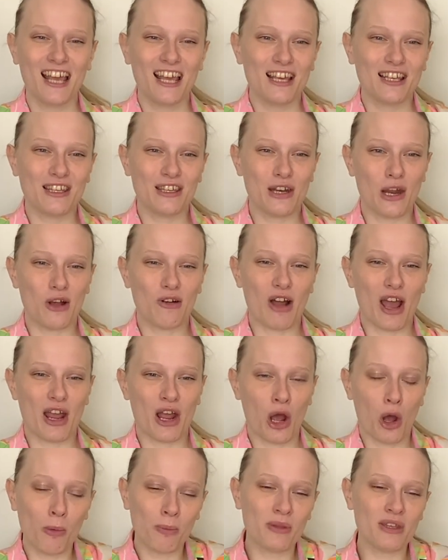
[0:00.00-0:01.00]
you know, I
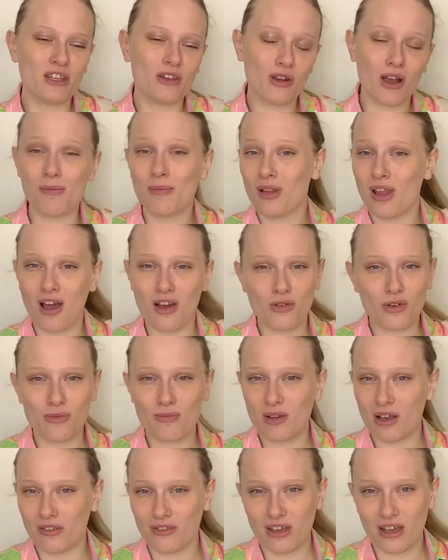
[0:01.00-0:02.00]
hope that you come along with
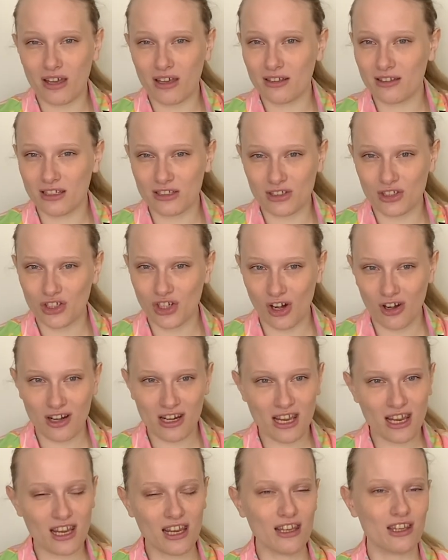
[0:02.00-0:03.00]
me on this
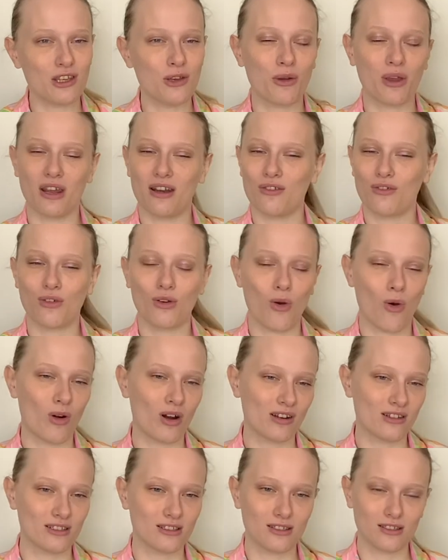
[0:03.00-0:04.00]
journey. You can, of
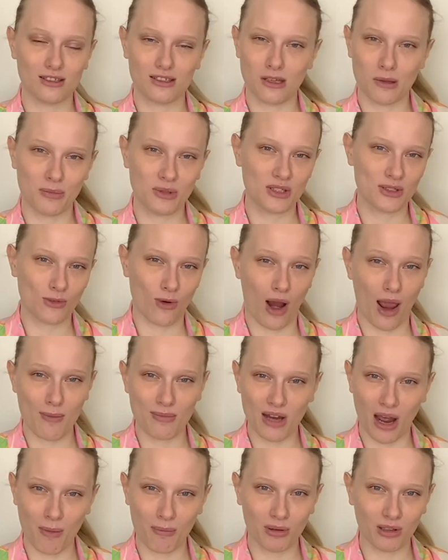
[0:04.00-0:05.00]
course, subscribe
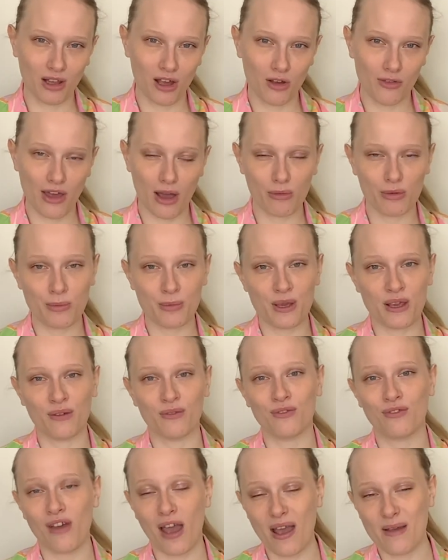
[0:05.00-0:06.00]
down below. That would be
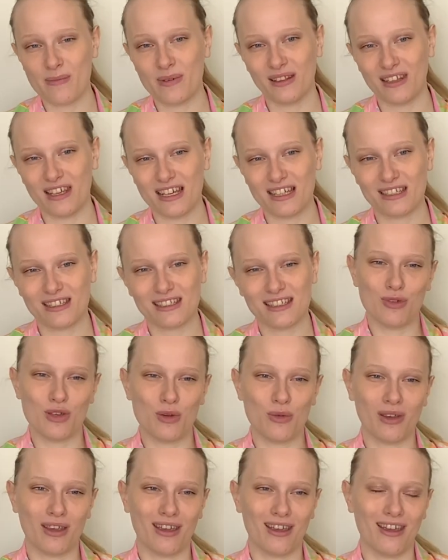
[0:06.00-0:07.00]
fabulous. You
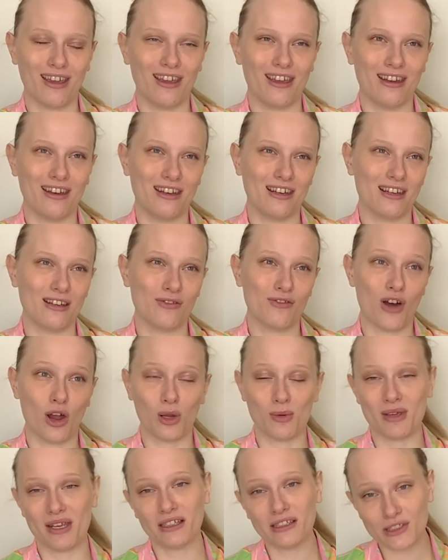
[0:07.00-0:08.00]
can follow
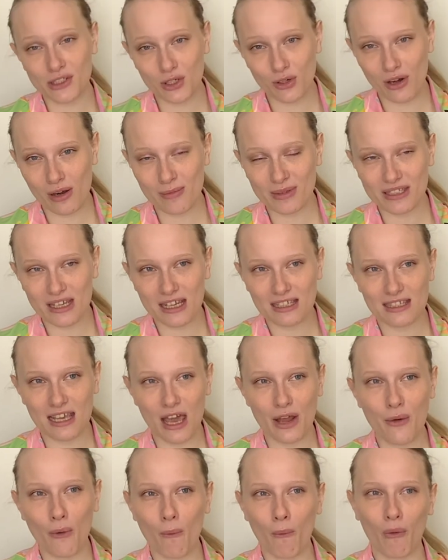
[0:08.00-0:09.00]
me on Instagram, as I
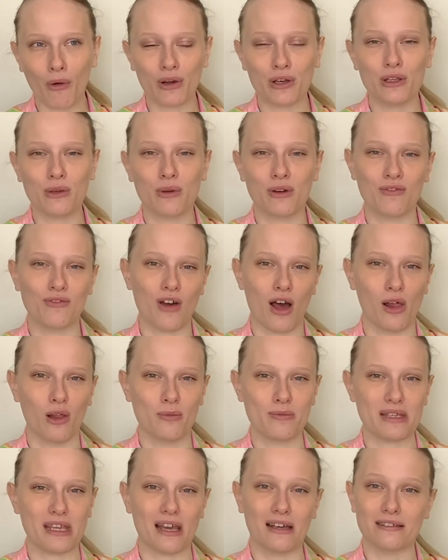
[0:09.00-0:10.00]
said, or you can follow
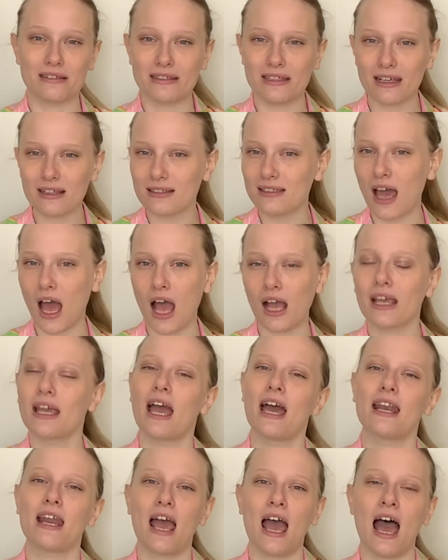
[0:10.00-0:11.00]
me on TikTok
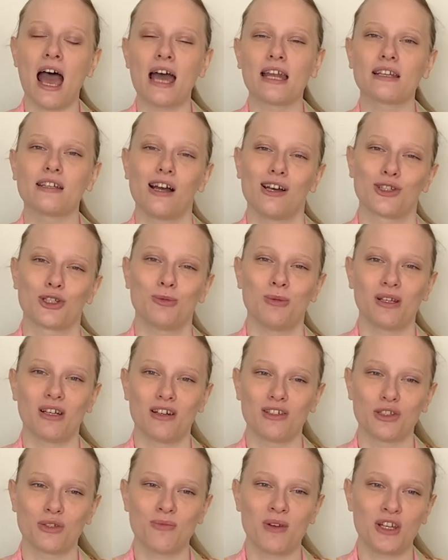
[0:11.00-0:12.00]
at Costuming
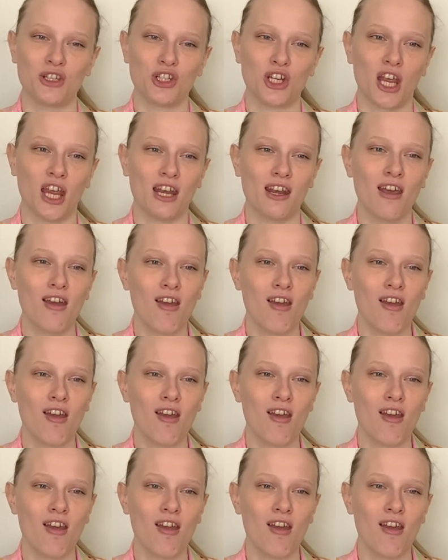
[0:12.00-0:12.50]
Conservation.